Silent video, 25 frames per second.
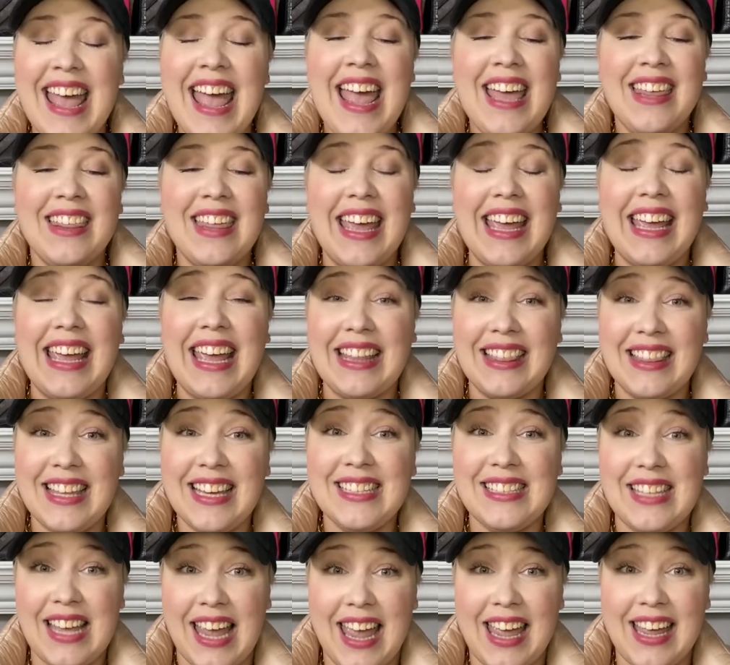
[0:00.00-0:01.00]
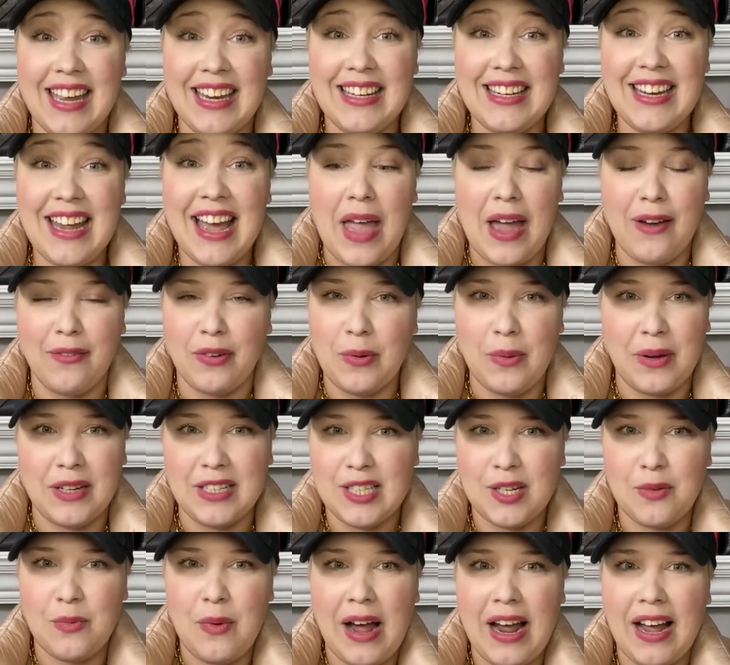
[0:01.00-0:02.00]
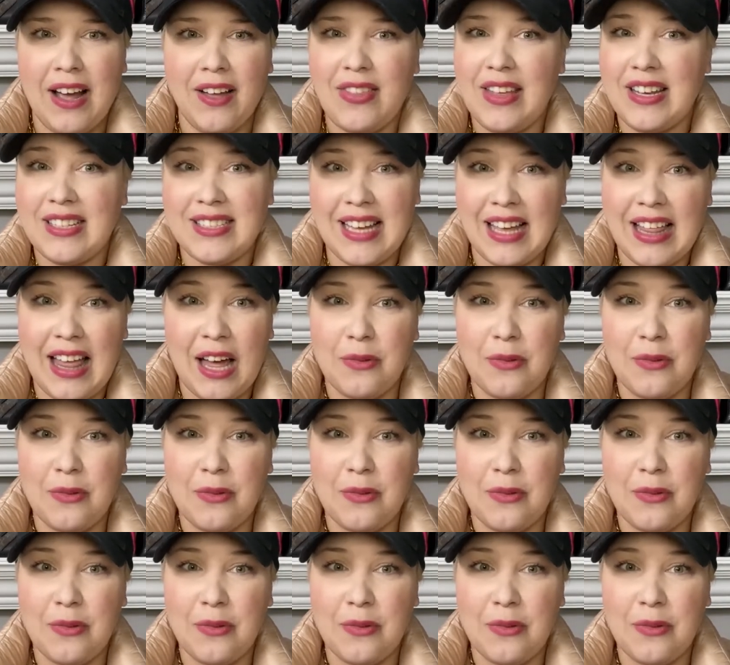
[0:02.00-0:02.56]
They get these in every once in a while. They sell out